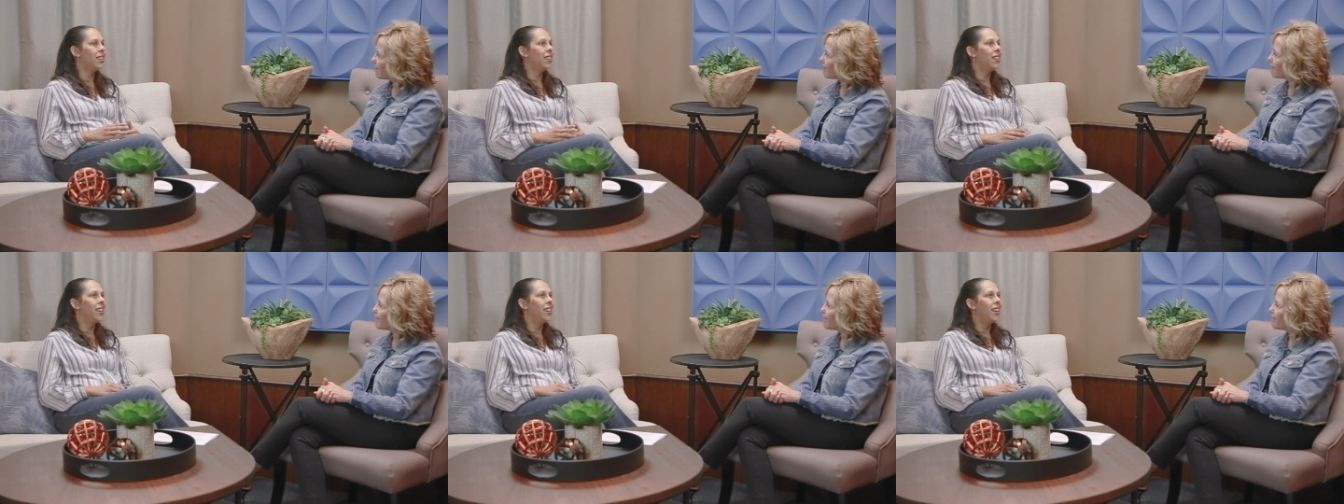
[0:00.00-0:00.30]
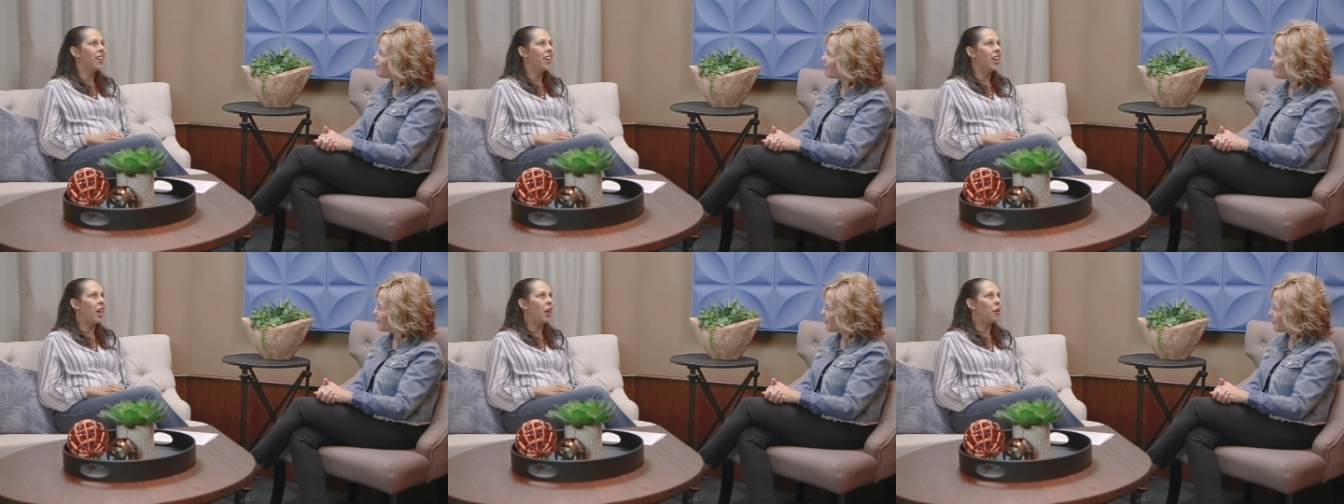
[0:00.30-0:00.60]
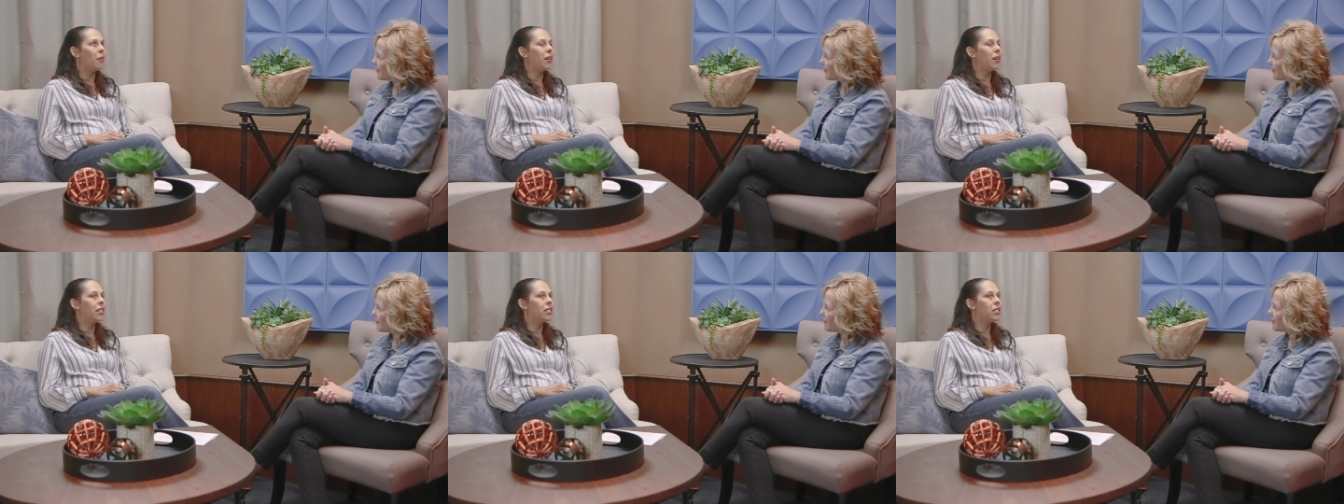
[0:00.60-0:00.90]
Mm-hmm.
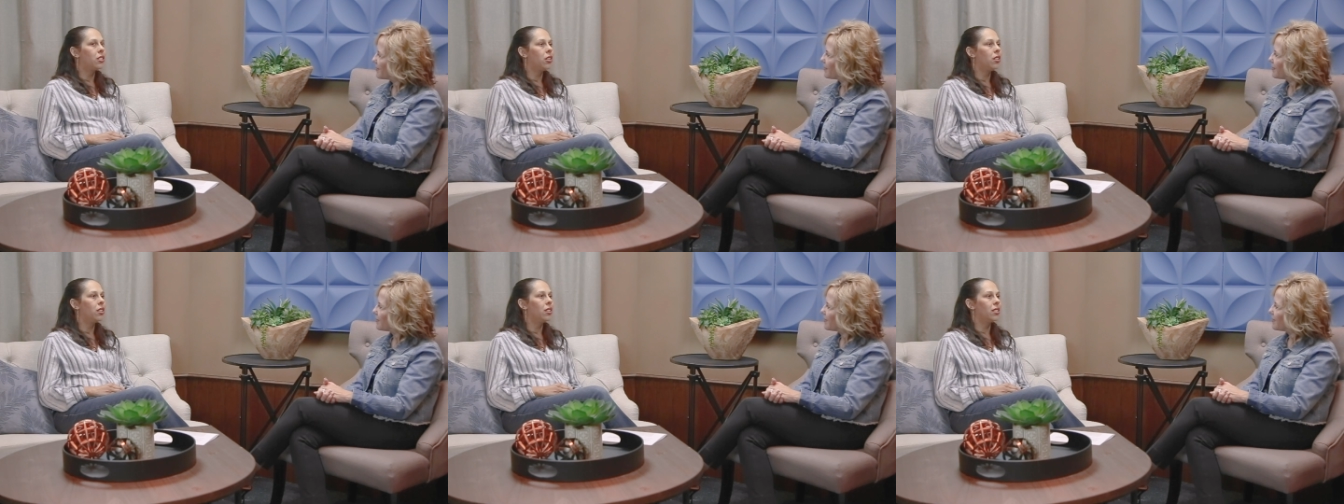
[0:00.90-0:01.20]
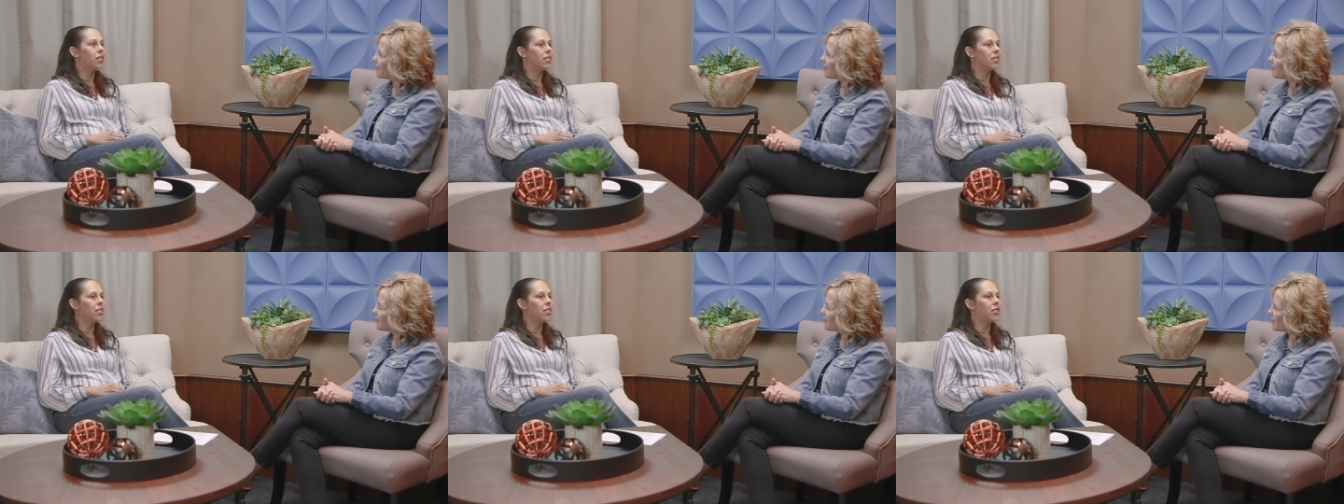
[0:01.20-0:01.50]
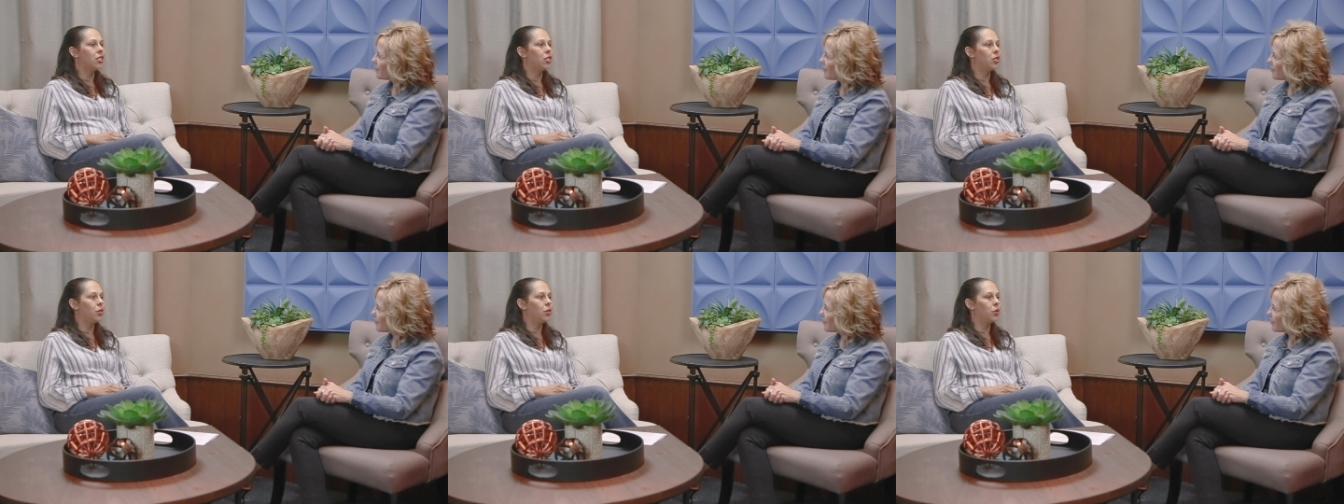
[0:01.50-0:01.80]
Um, and I started
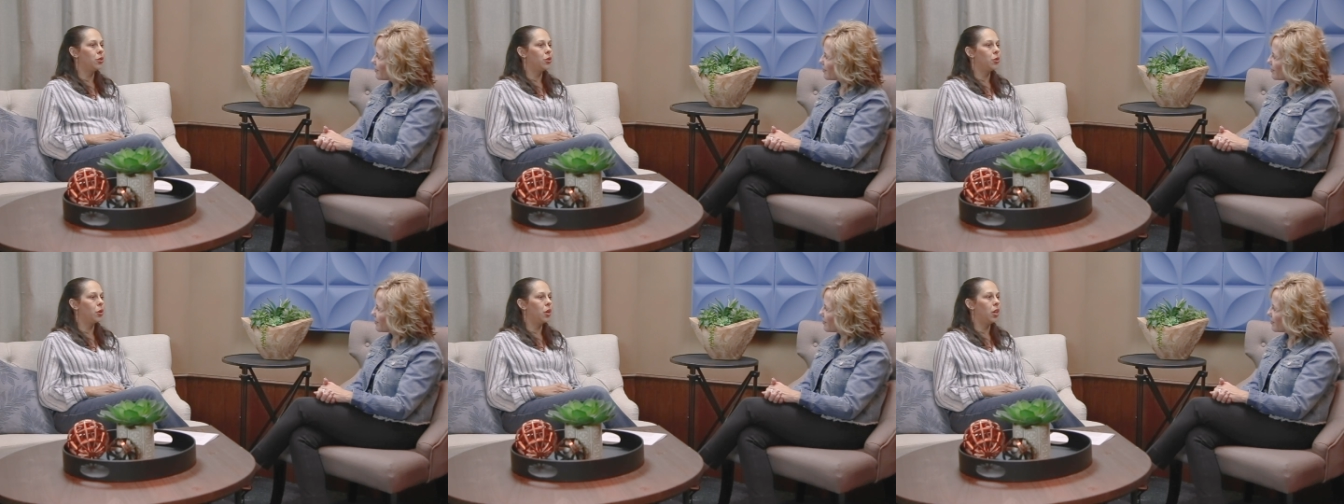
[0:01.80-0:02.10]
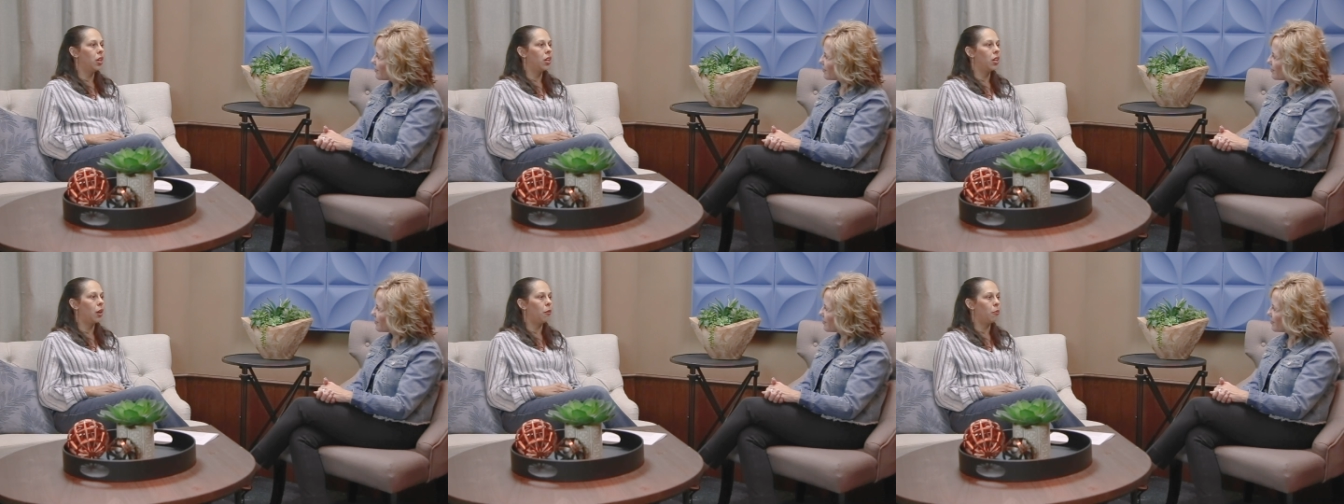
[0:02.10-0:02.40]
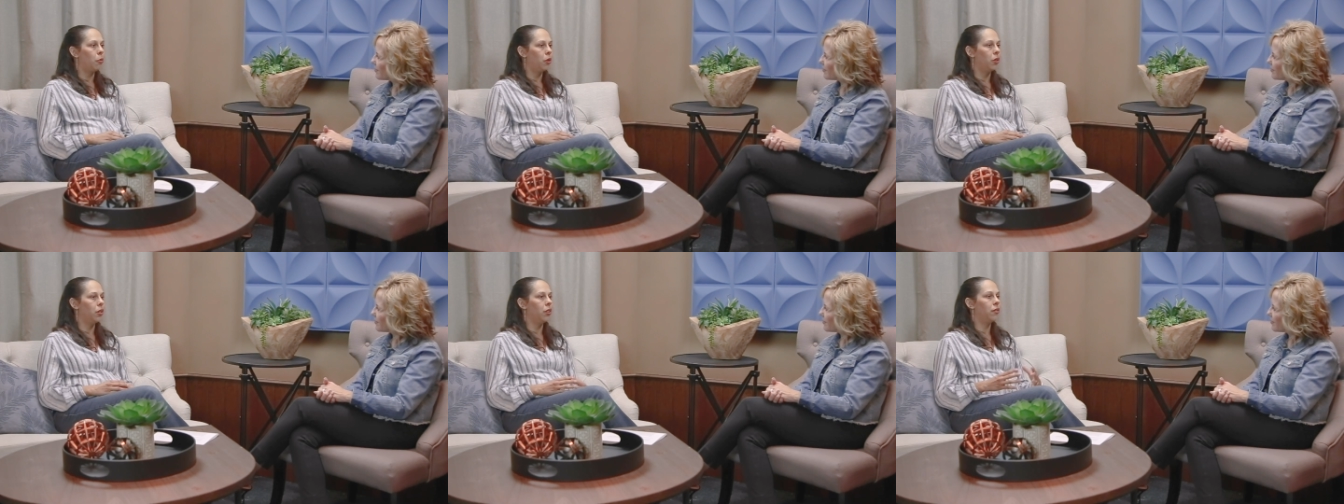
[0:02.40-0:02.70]
listening to a
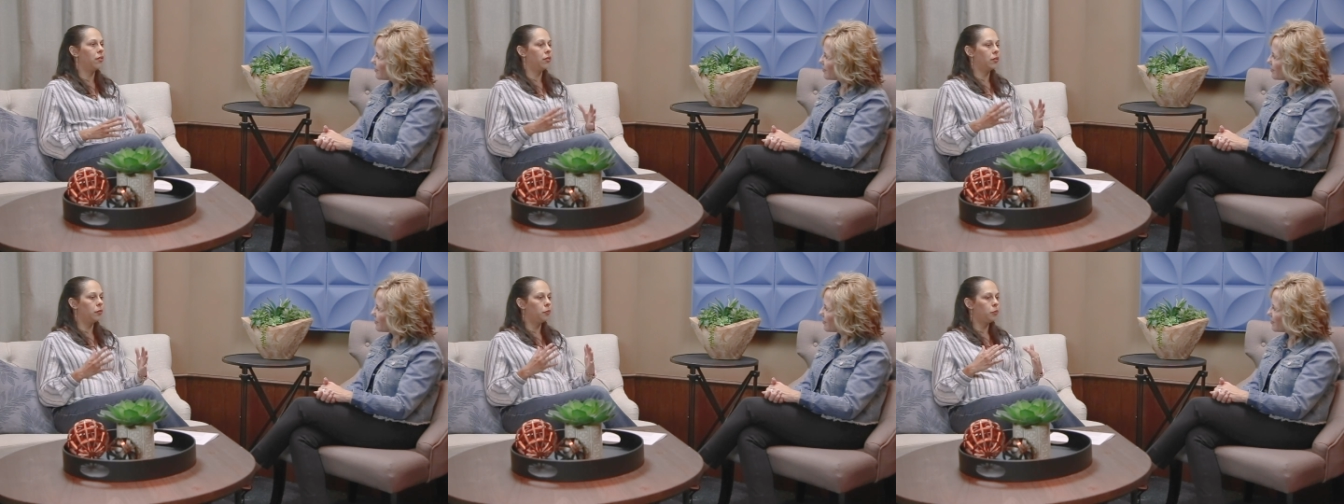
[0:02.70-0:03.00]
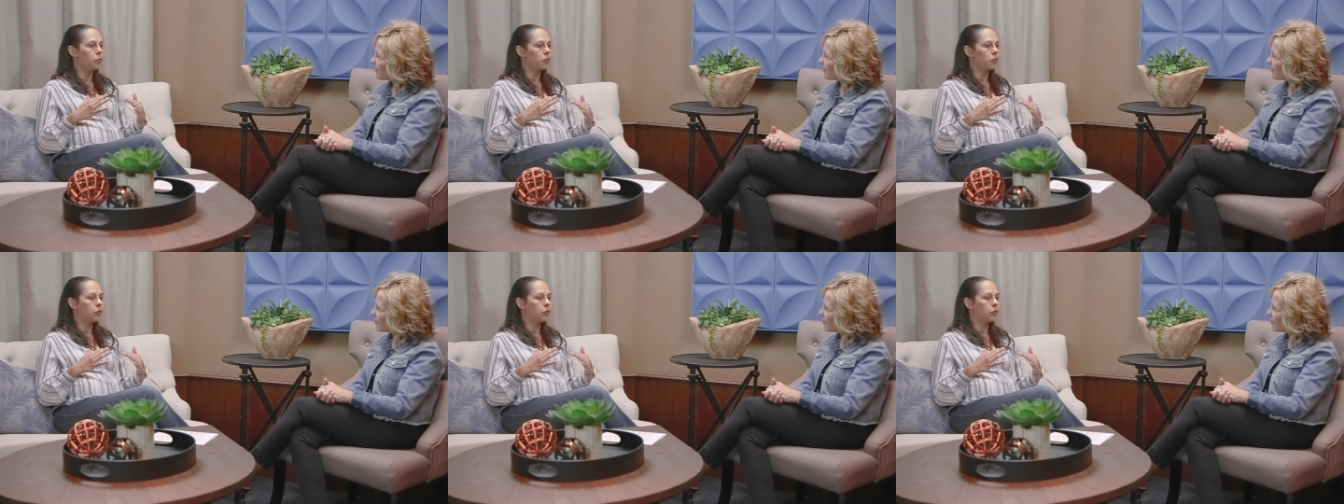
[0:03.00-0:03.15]
couple of